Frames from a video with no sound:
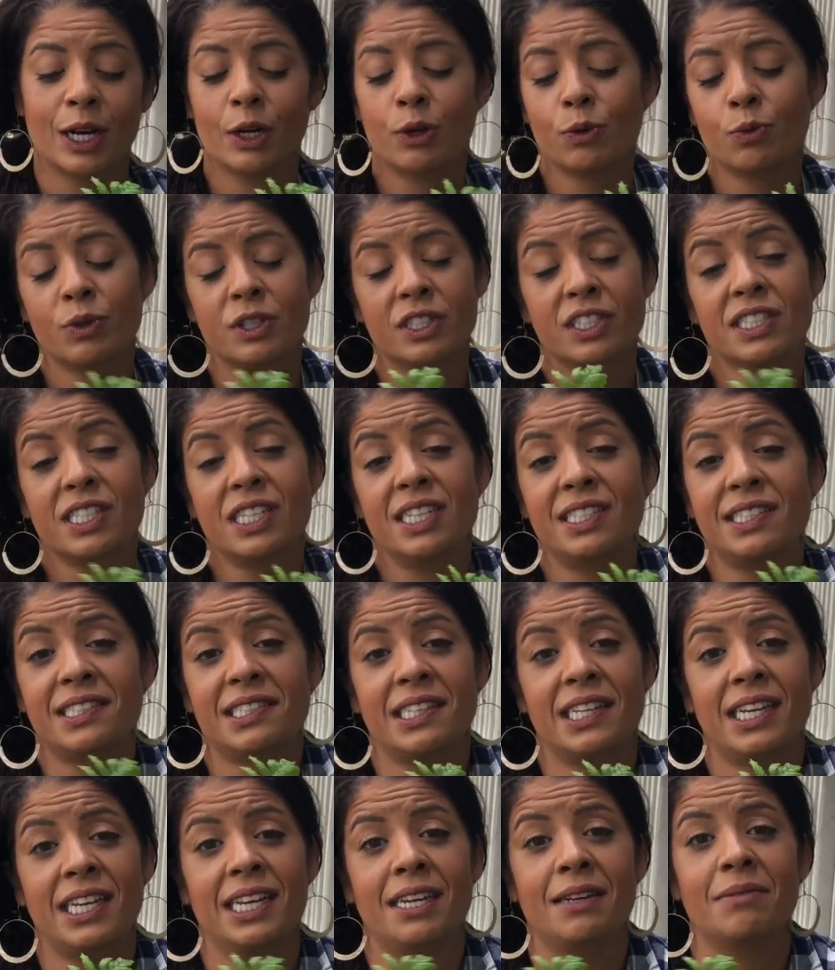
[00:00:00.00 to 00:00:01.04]
We're just gonna
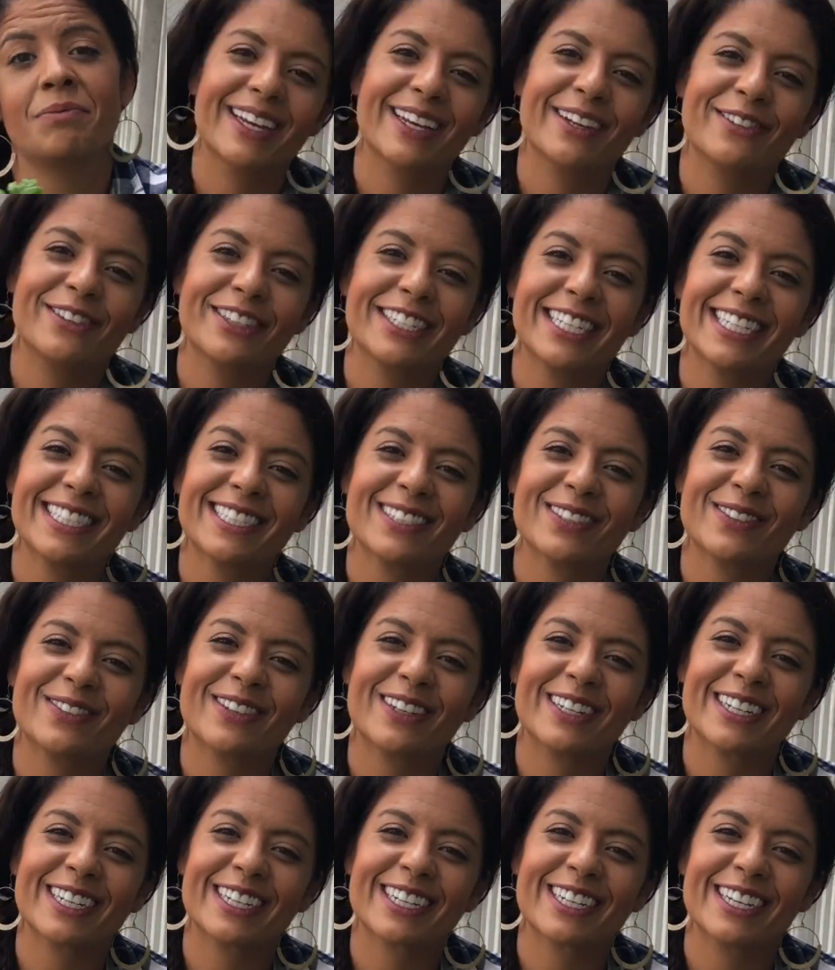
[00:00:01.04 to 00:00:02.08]
see. If it doesn't
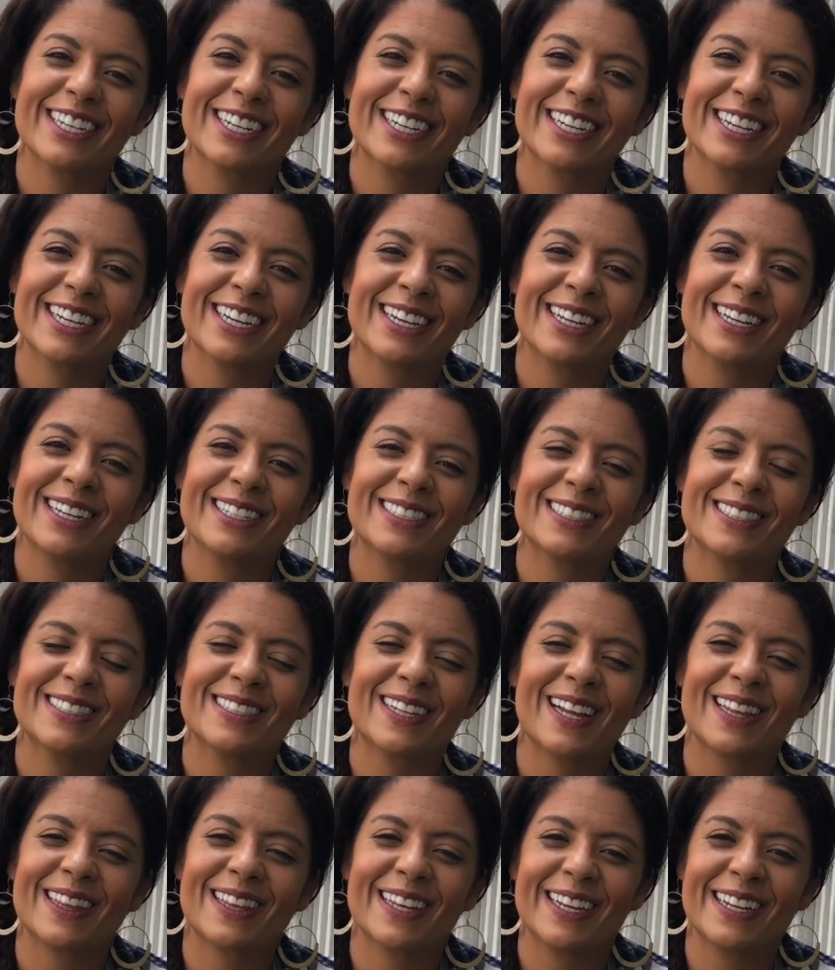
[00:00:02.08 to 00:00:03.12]
work, it's
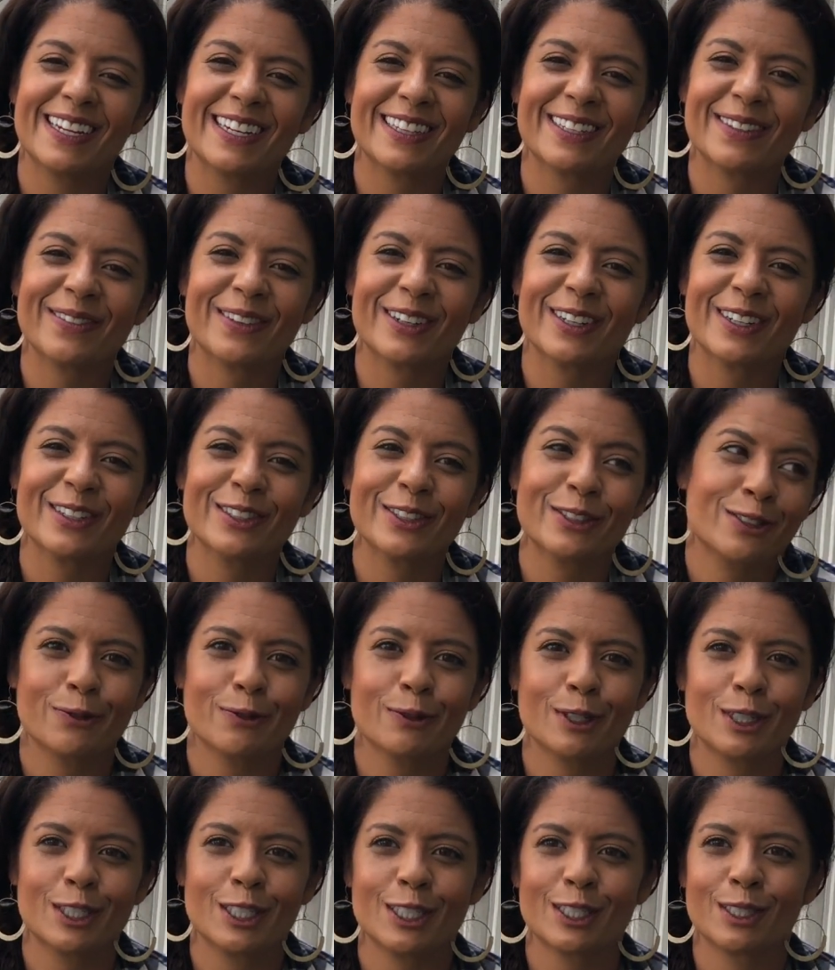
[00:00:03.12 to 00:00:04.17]
not the end of the world.
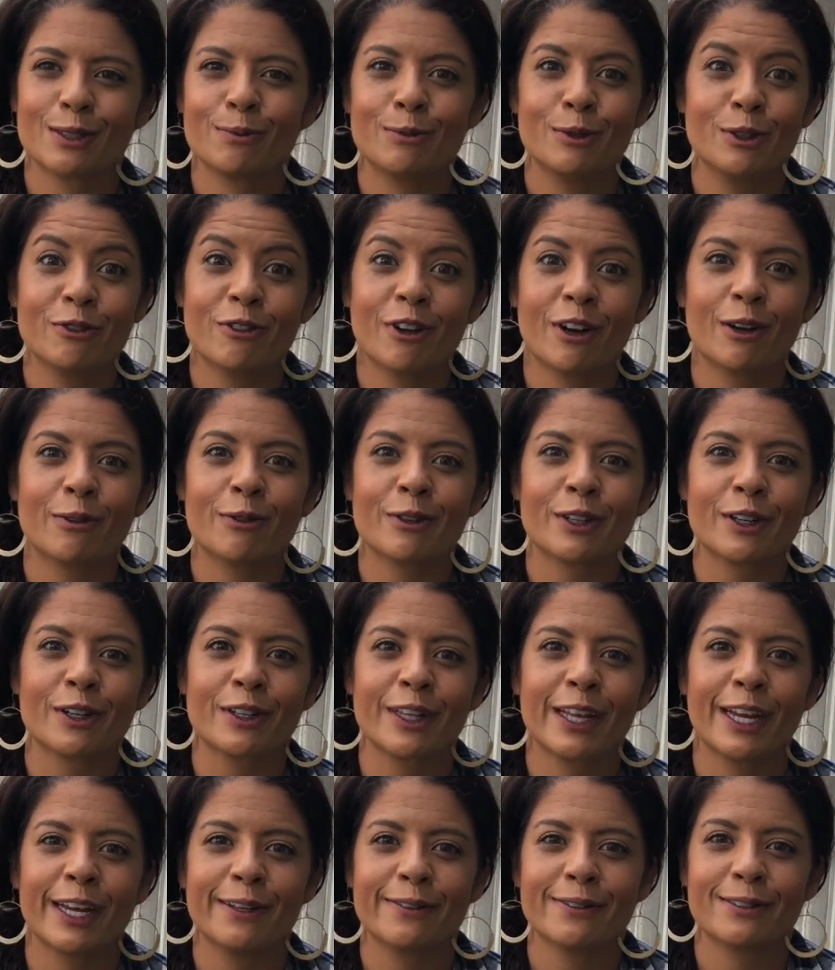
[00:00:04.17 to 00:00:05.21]
We'll just move on with our
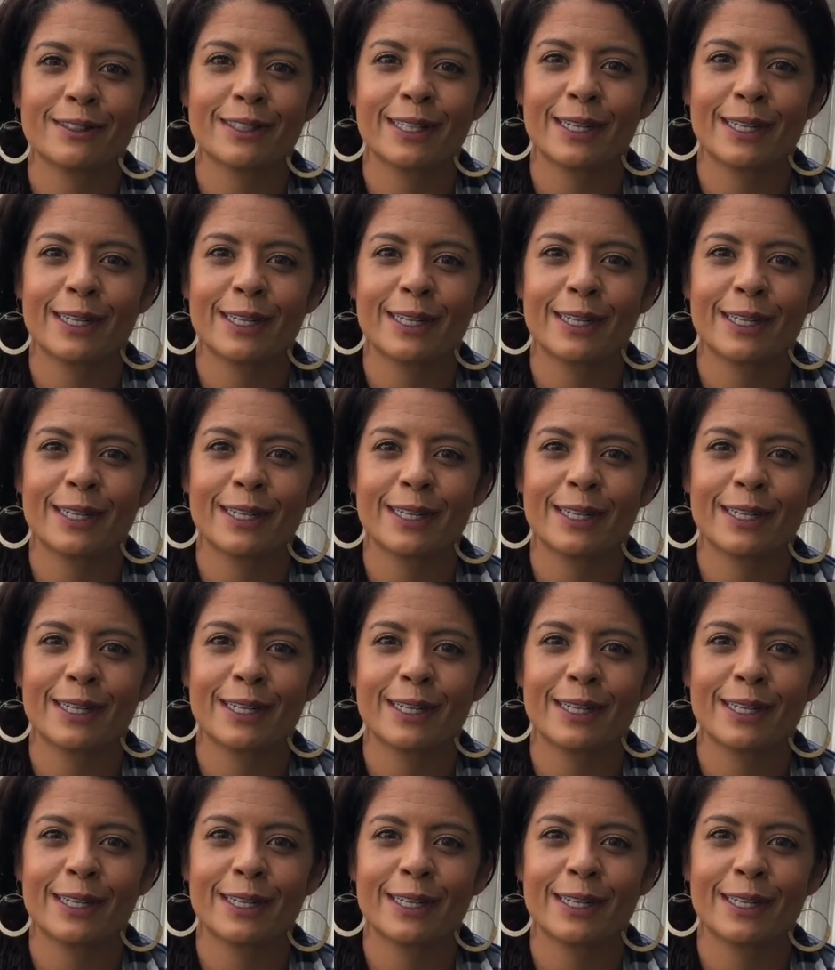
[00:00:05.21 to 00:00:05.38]
lives.